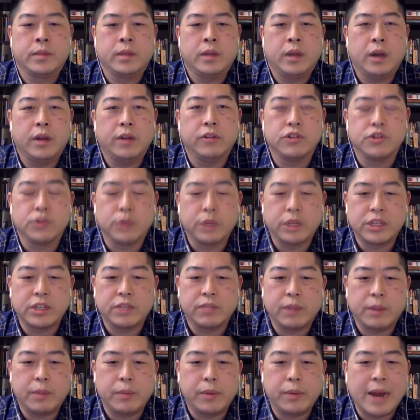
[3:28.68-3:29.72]
Other strengths
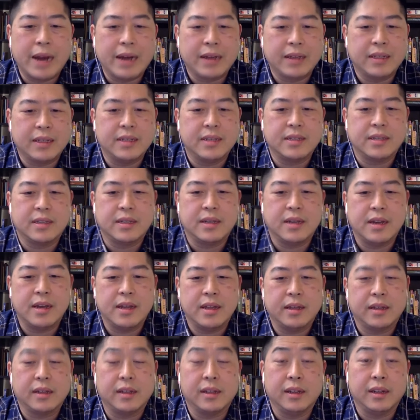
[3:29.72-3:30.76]
of my practice uh,
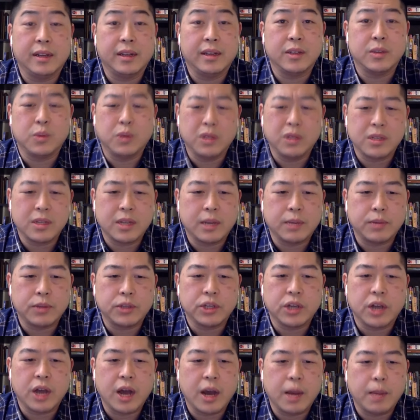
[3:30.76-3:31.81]
the clinic is one stop
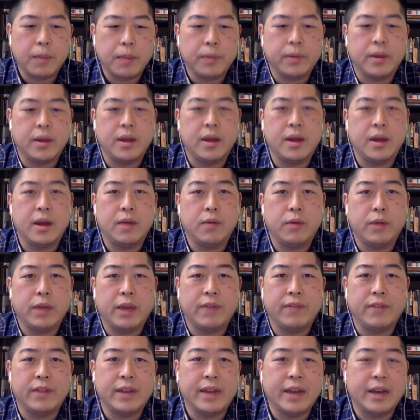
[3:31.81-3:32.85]
shop. Uh, we
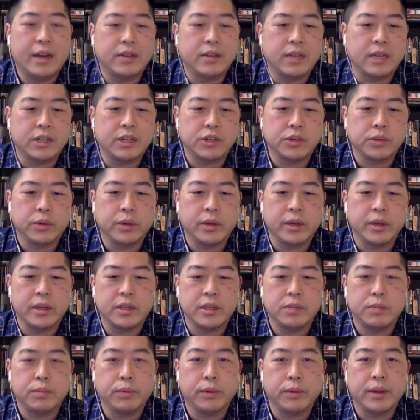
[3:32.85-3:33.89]
have in house x
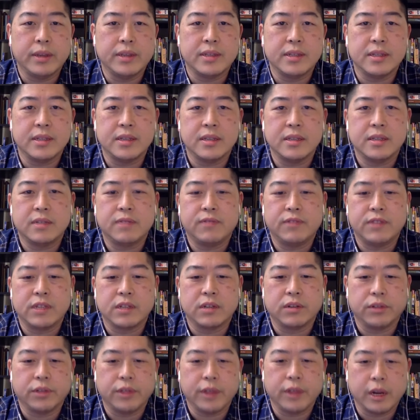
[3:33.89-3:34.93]
rays, braces,
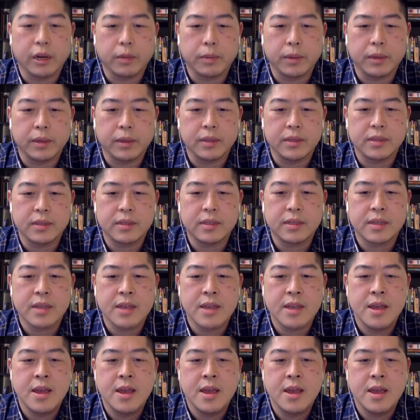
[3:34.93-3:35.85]
physical therapists.